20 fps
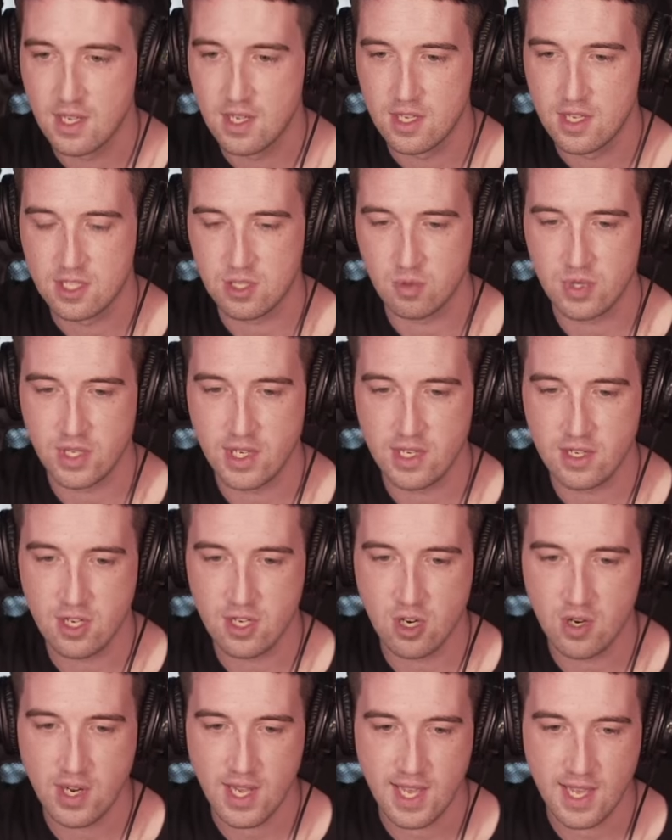So we're gonna
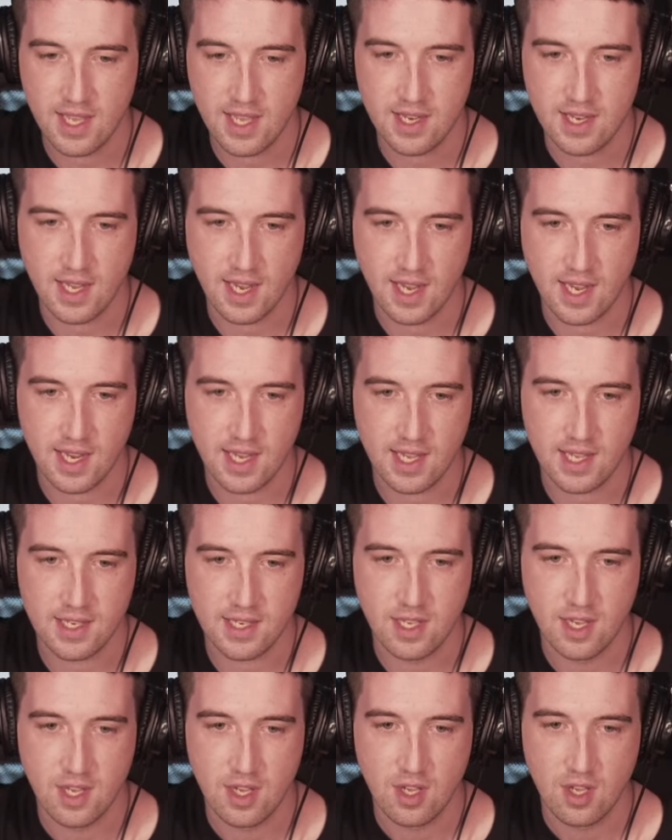go ahead and
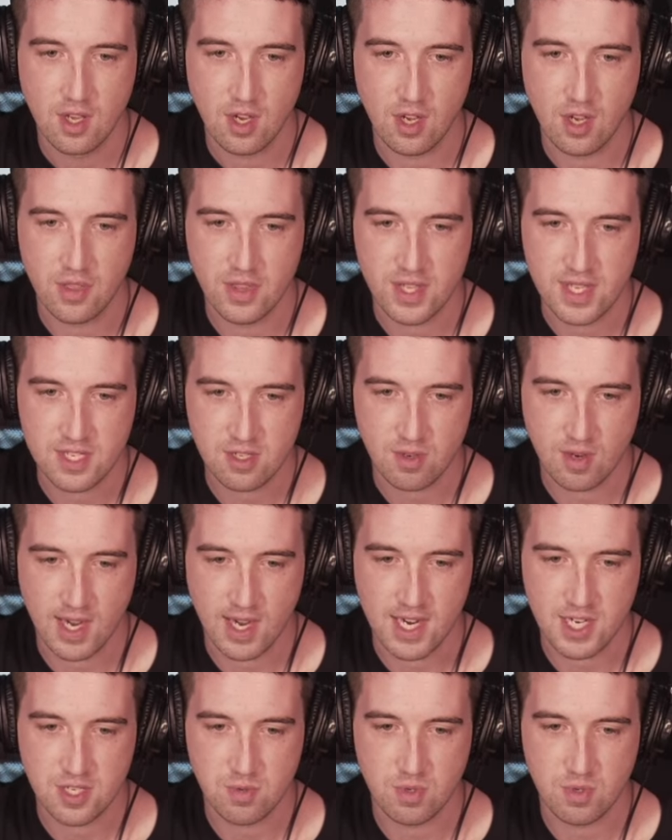on this crash,